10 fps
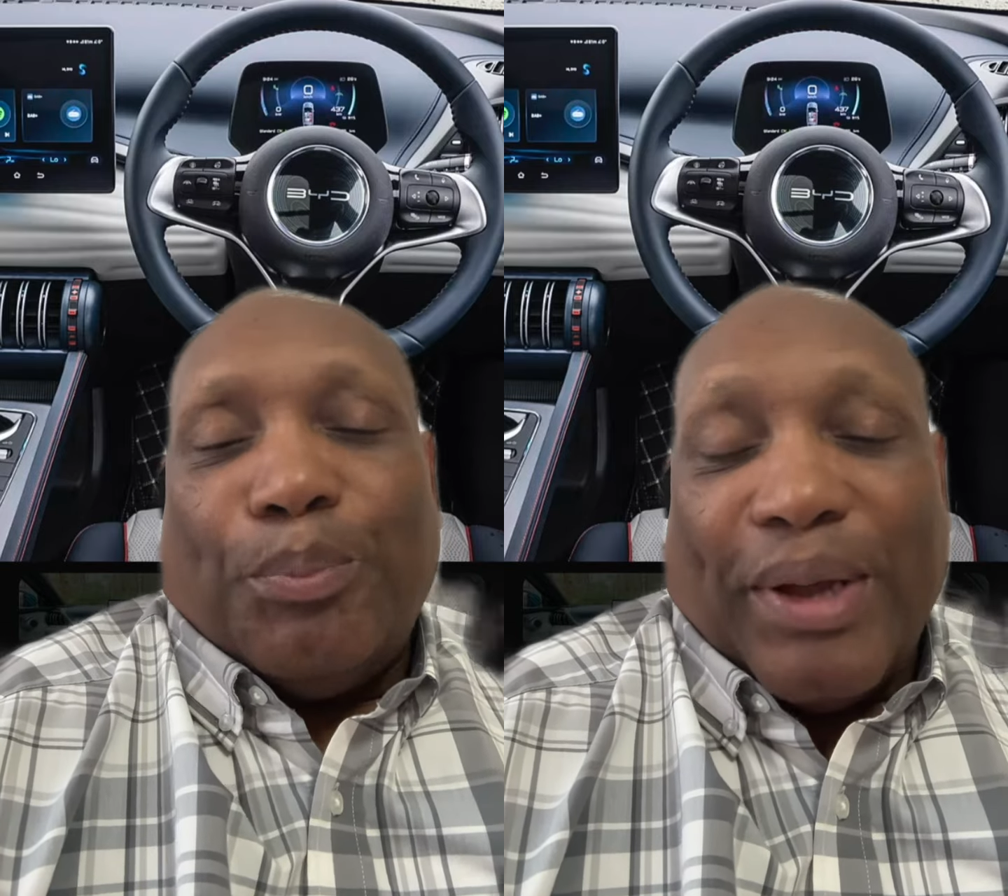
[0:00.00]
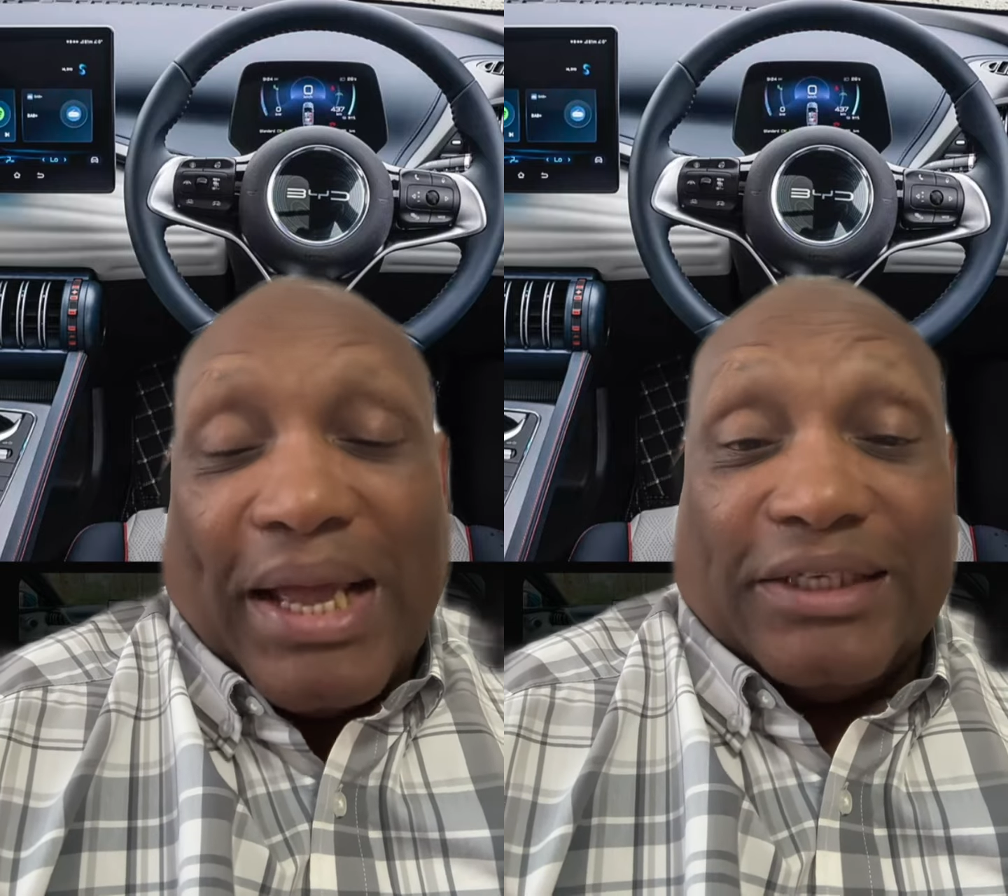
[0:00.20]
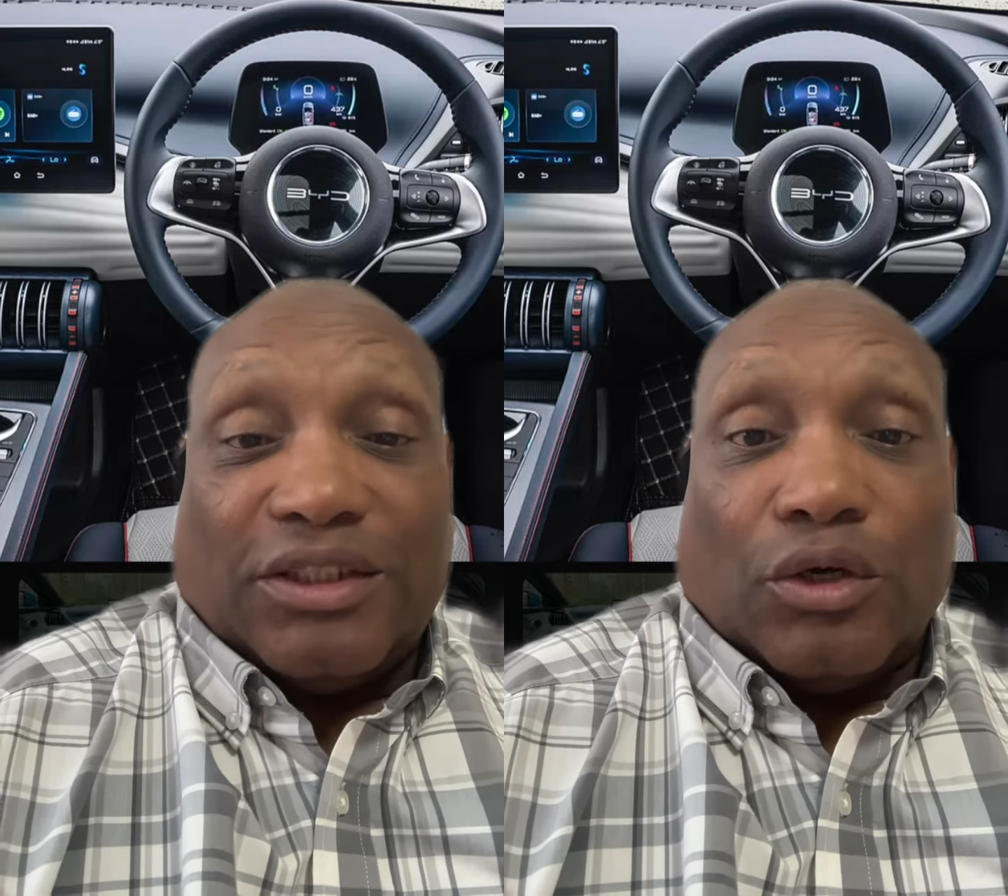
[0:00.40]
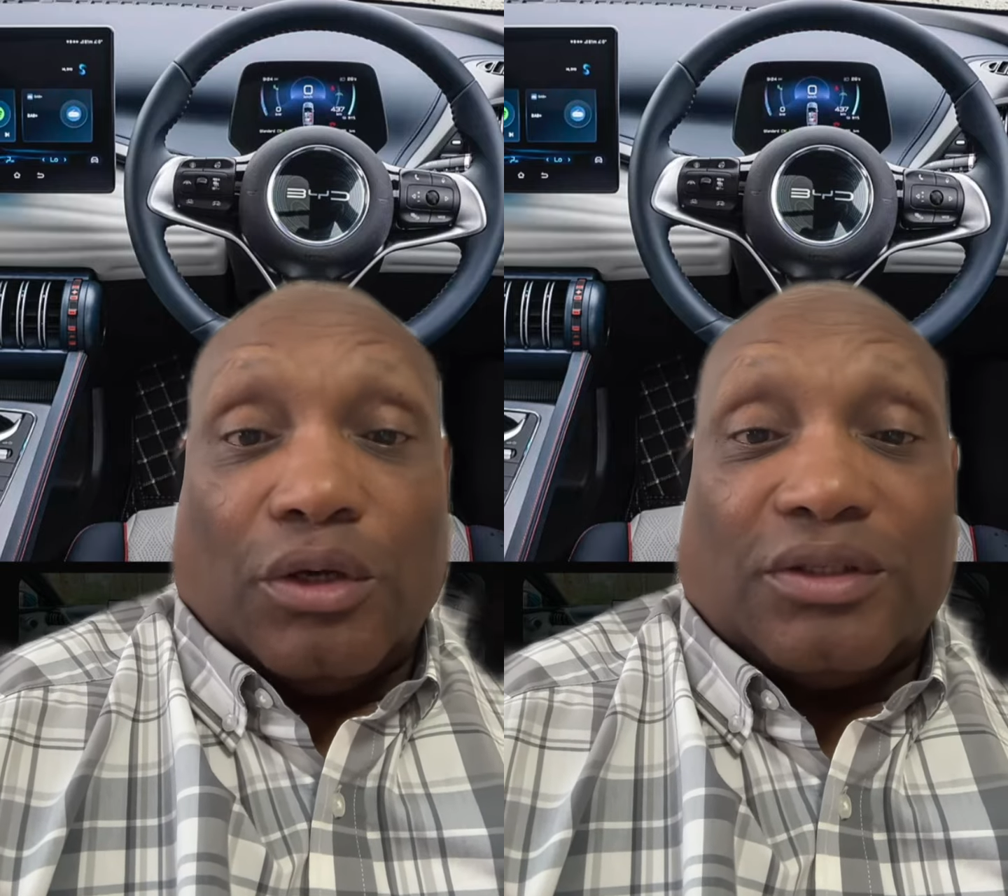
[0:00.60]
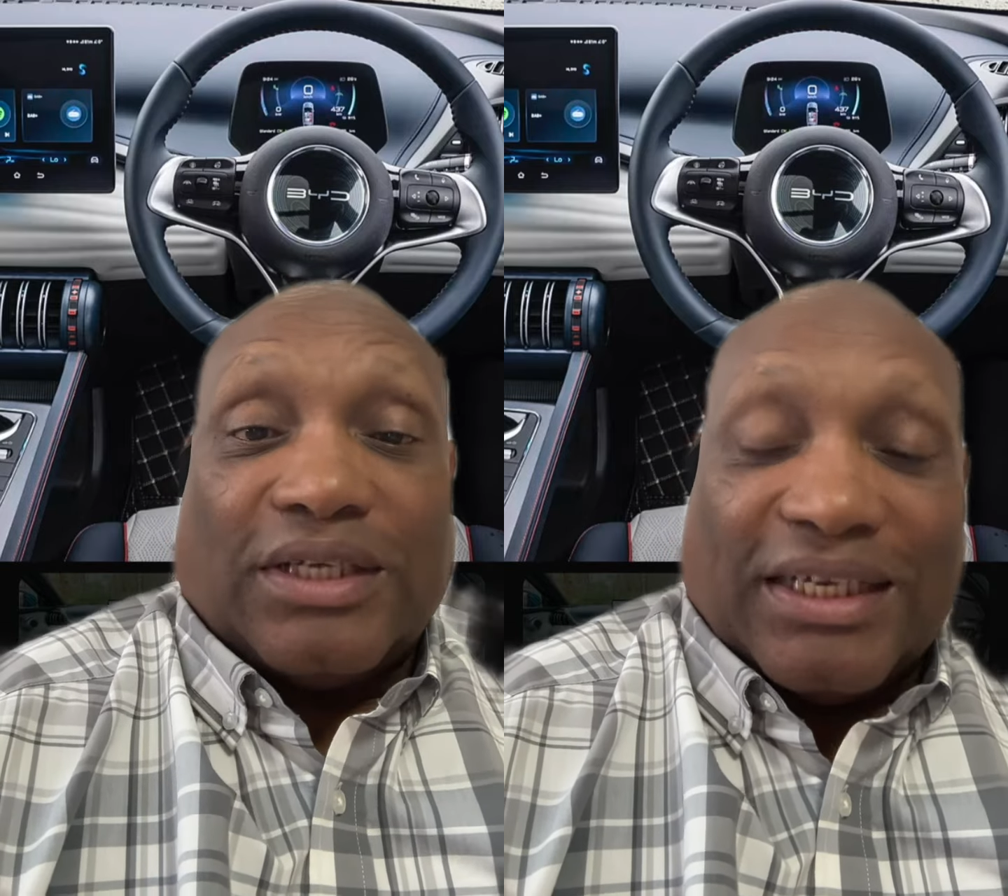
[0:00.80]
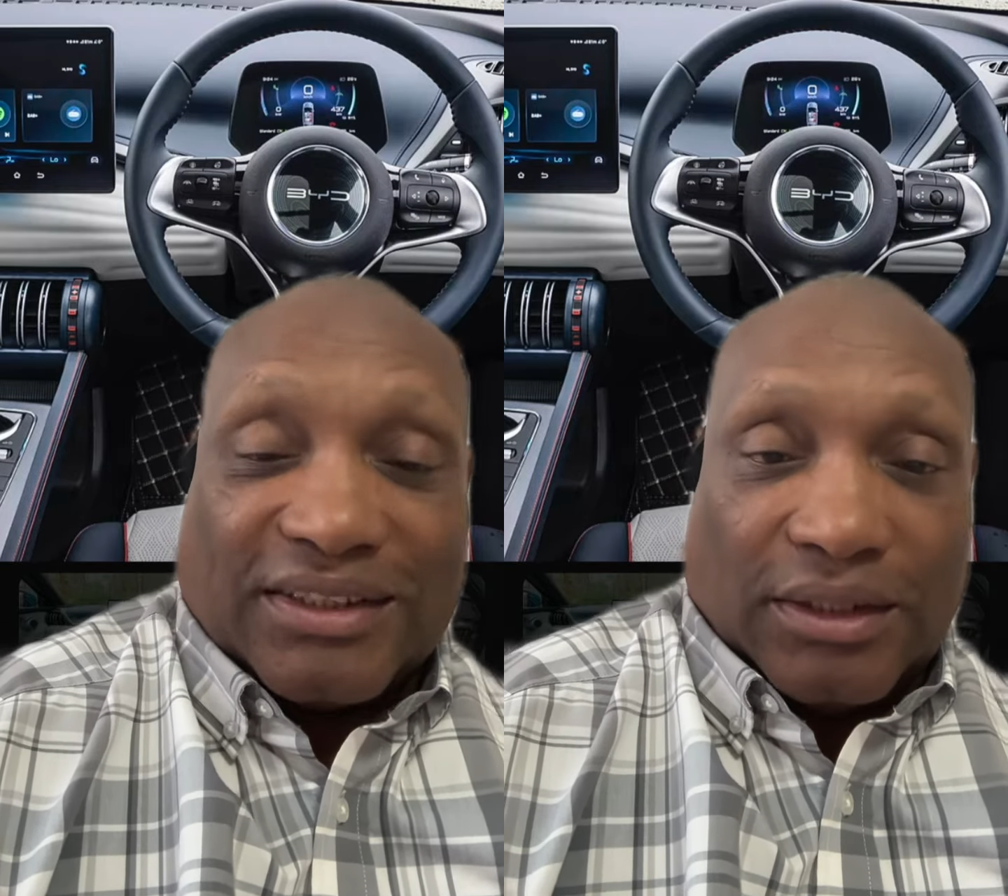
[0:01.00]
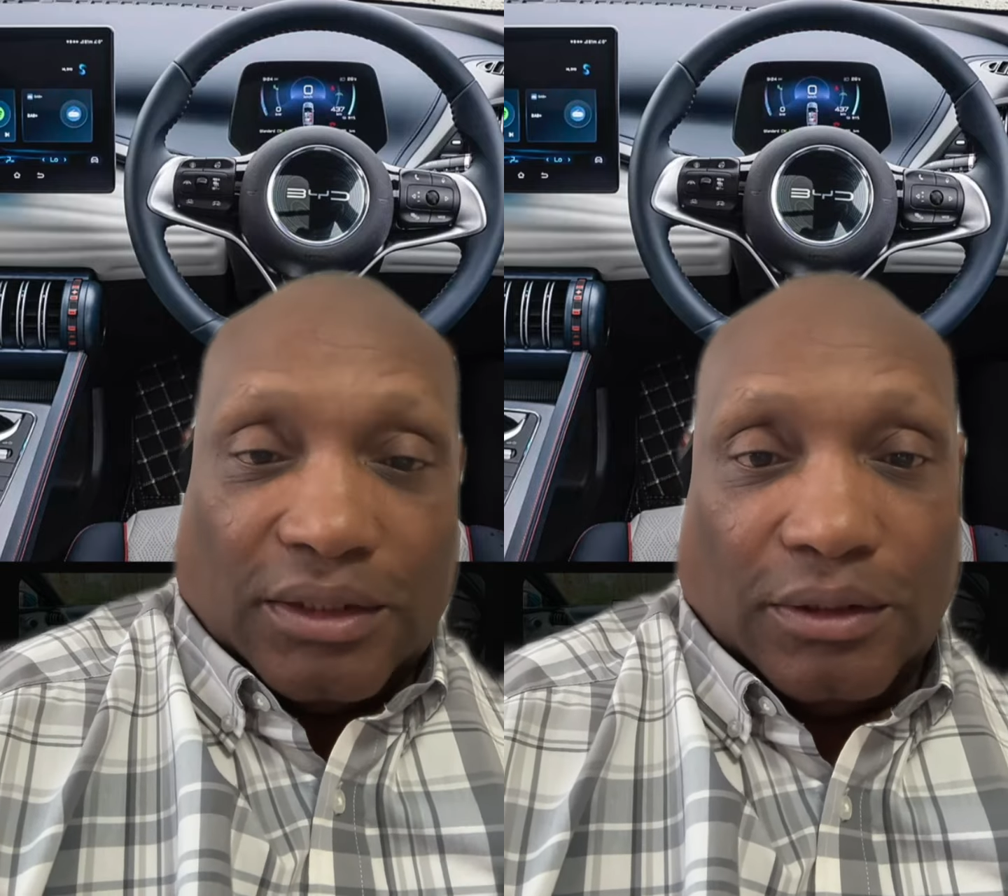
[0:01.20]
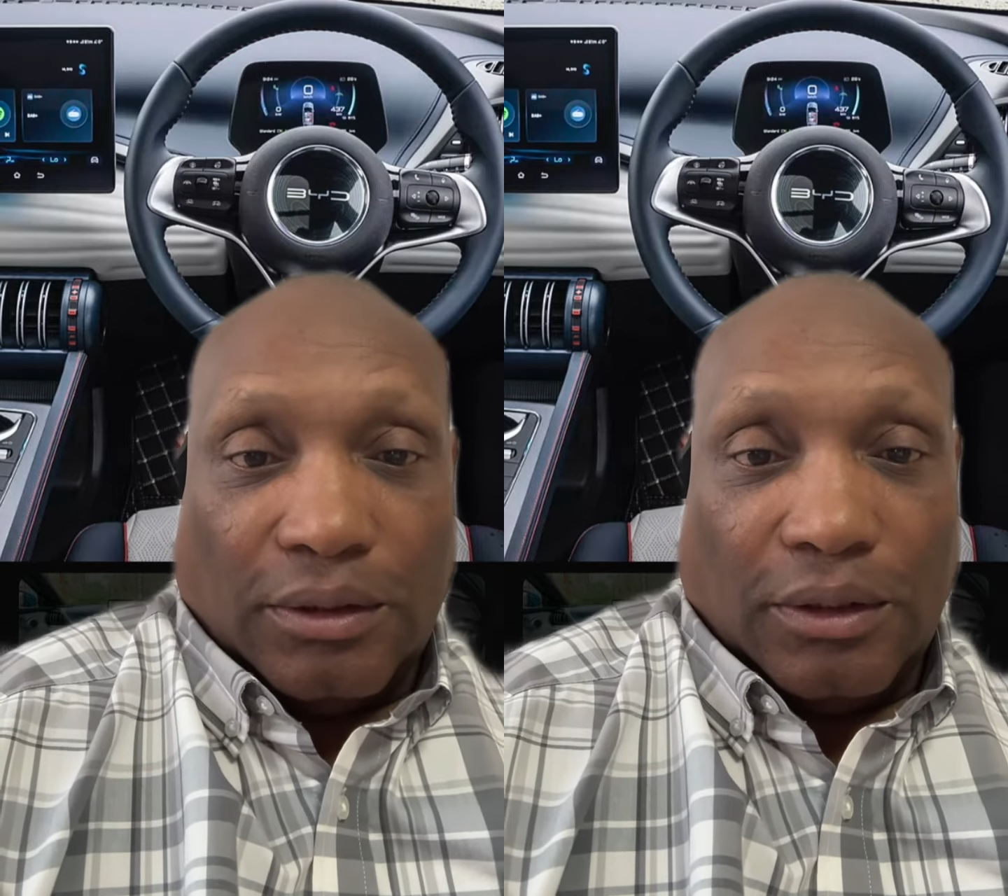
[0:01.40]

pass Tesla